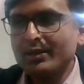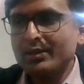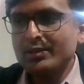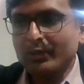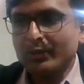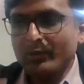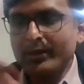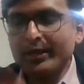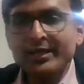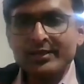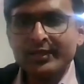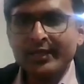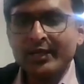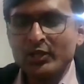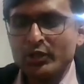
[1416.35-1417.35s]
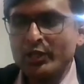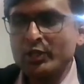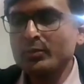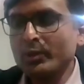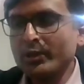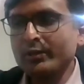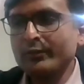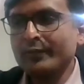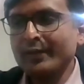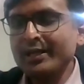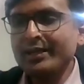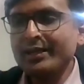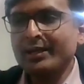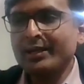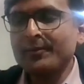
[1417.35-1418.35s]
Securities and Exchange Board of
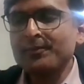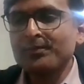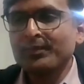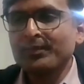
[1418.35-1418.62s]
India,